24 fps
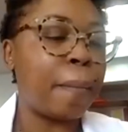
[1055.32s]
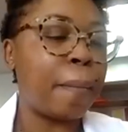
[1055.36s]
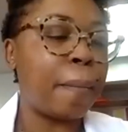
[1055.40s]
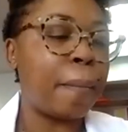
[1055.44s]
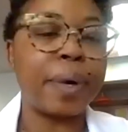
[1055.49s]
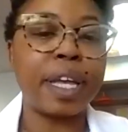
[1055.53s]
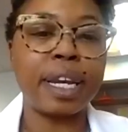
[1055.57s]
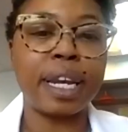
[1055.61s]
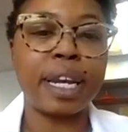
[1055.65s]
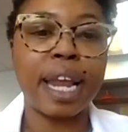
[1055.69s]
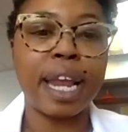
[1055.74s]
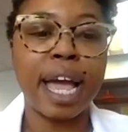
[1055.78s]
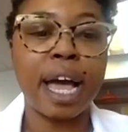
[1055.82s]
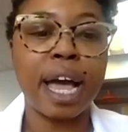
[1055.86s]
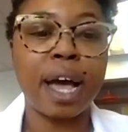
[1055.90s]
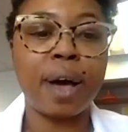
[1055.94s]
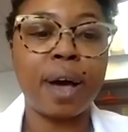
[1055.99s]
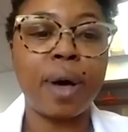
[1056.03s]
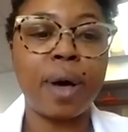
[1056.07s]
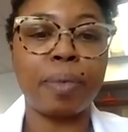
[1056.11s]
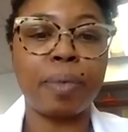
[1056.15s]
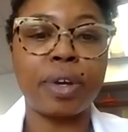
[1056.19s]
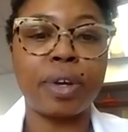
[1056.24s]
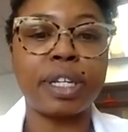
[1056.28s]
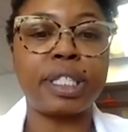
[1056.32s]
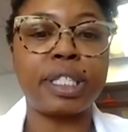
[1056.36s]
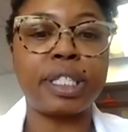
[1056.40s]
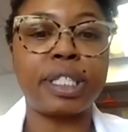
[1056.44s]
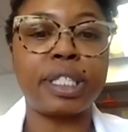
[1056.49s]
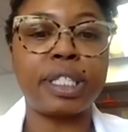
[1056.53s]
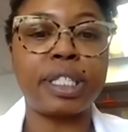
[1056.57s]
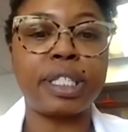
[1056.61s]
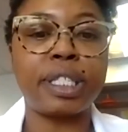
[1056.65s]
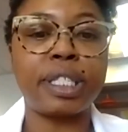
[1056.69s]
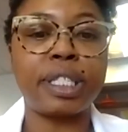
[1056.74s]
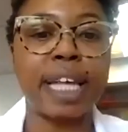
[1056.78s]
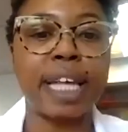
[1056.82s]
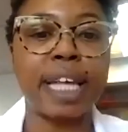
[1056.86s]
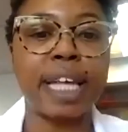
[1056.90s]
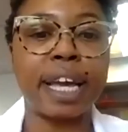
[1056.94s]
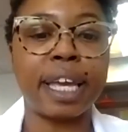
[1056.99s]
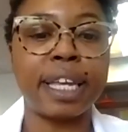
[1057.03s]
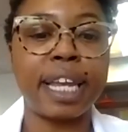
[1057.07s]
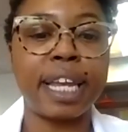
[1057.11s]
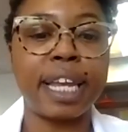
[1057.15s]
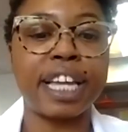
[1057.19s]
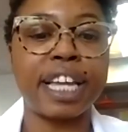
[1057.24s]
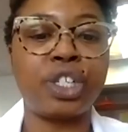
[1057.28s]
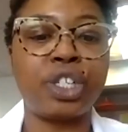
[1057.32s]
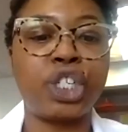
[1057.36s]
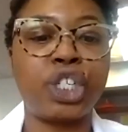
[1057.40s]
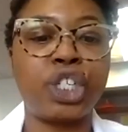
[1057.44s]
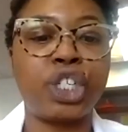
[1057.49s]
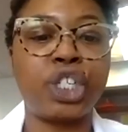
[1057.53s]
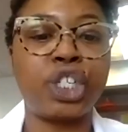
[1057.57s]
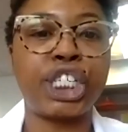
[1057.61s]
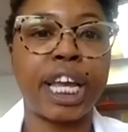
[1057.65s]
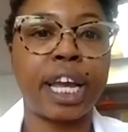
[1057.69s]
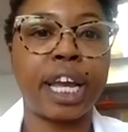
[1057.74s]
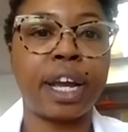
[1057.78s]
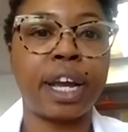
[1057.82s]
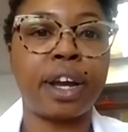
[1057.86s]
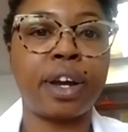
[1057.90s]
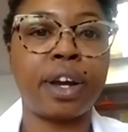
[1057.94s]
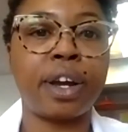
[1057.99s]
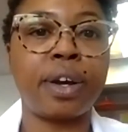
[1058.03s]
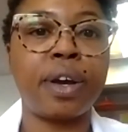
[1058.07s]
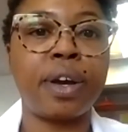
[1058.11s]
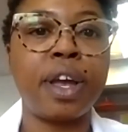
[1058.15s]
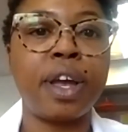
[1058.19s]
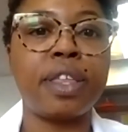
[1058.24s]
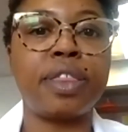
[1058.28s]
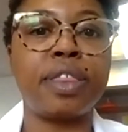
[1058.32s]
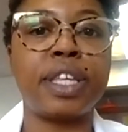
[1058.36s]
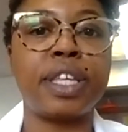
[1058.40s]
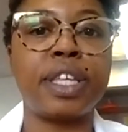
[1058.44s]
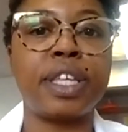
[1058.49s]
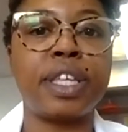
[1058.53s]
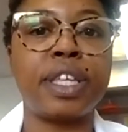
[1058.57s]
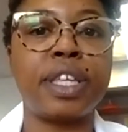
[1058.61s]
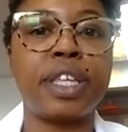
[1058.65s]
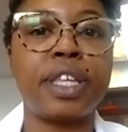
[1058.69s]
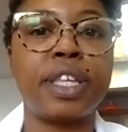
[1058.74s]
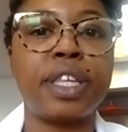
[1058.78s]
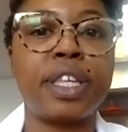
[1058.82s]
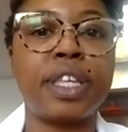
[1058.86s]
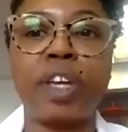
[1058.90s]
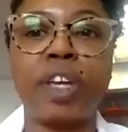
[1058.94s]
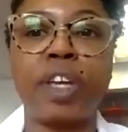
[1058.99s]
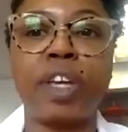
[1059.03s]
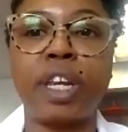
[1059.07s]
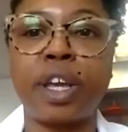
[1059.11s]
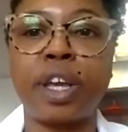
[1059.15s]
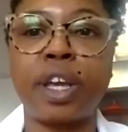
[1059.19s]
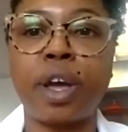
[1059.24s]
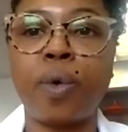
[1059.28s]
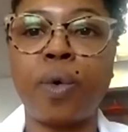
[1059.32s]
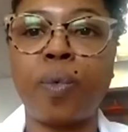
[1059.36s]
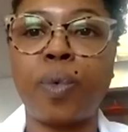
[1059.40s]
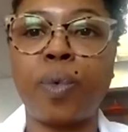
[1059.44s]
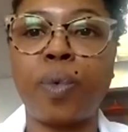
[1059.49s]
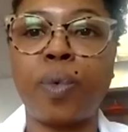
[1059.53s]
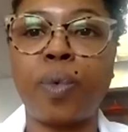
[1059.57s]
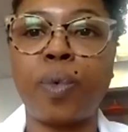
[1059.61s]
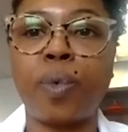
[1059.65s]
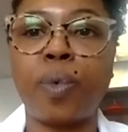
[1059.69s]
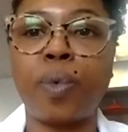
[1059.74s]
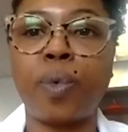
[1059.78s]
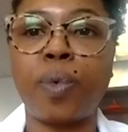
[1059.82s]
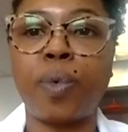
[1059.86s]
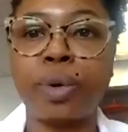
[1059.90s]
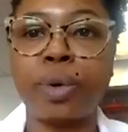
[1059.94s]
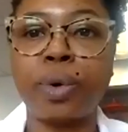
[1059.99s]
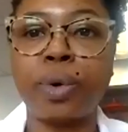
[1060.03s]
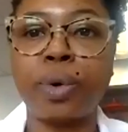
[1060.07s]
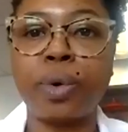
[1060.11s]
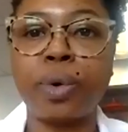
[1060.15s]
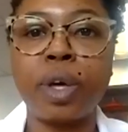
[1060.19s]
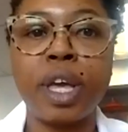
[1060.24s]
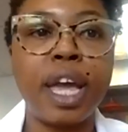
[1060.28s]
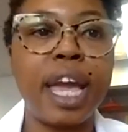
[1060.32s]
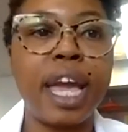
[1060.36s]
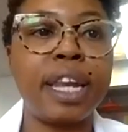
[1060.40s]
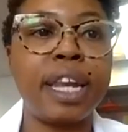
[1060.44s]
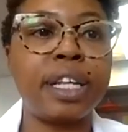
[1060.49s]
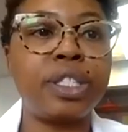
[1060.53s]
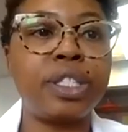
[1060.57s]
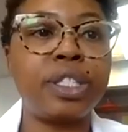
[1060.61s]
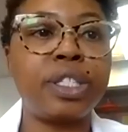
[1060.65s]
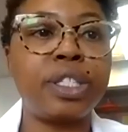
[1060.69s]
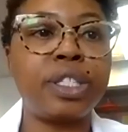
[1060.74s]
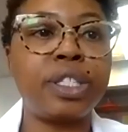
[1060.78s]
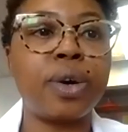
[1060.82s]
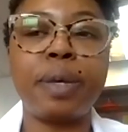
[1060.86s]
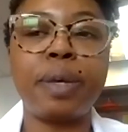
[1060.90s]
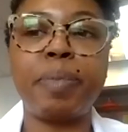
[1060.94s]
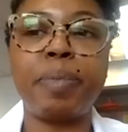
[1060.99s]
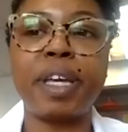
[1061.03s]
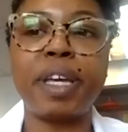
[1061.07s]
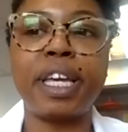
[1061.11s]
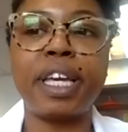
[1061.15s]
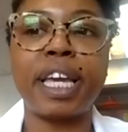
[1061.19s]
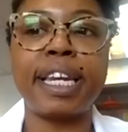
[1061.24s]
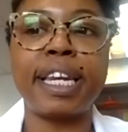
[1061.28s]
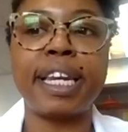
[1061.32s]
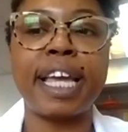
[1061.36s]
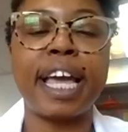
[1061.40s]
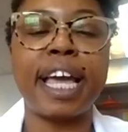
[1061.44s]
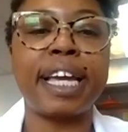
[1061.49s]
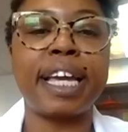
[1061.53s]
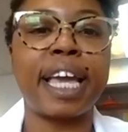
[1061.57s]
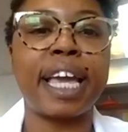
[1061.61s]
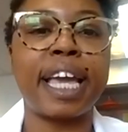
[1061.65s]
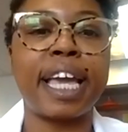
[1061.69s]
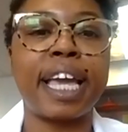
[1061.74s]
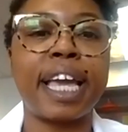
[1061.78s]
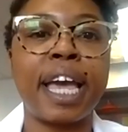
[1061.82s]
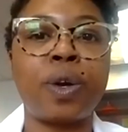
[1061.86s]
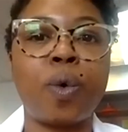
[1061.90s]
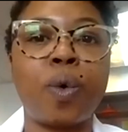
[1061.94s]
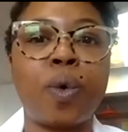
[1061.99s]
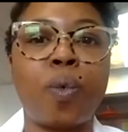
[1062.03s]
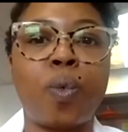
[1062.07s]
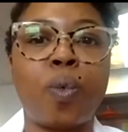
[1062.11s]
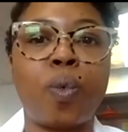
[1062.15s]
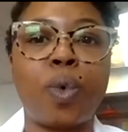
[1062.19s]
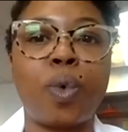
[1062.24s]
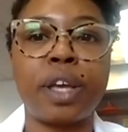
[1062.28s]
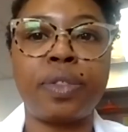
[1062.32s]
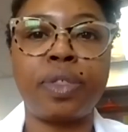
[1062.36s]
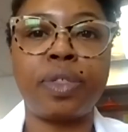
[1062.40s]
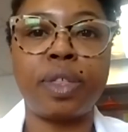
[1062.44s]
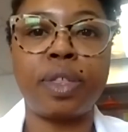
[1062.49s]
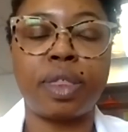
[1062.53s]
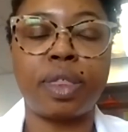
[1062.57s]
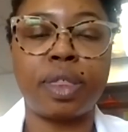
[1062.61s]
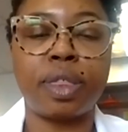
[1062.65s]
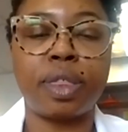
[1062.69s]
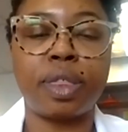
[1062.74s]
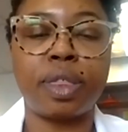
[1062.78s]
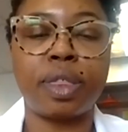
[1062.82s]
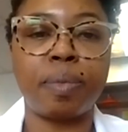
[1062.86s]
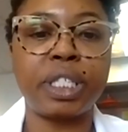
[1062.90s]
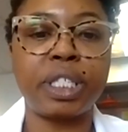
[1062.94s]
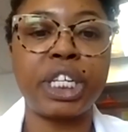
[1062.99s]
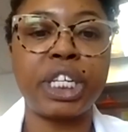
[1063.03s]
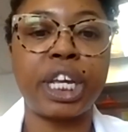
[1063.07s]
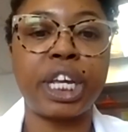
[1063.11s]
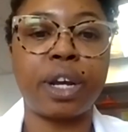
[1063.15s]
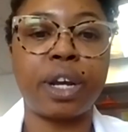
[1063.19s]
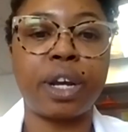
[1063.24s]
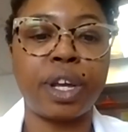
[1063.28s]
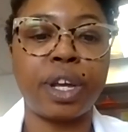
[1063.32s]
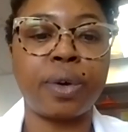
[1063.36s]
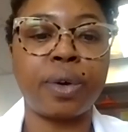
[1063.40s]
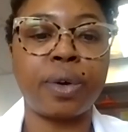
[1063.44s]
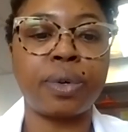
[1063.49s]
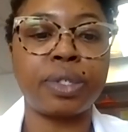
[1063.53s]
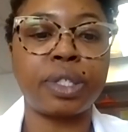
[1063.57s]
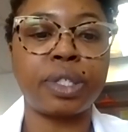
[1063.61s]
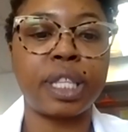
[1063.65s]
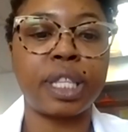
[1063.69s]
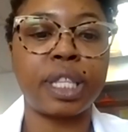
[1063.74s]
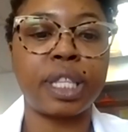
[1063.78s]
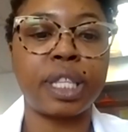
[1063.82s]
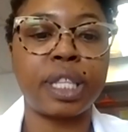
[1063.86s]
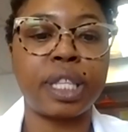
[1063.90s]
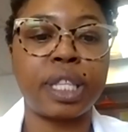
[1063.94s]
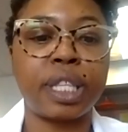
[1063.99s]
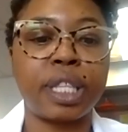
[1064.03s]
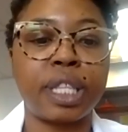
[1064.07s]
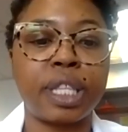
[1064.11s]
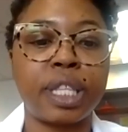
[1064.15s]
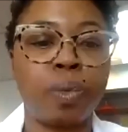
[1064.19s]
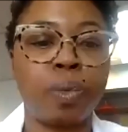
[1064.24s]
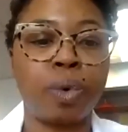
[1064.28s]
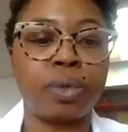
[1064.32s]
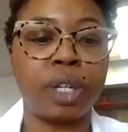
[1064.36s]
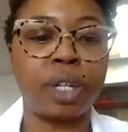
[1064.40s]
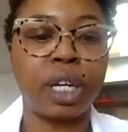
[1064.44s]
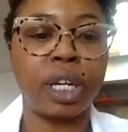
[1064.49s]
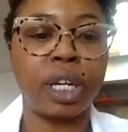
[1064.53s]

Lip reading: But now I'm going to take a second and share this video with you. And it's going to begin again with the materials that you will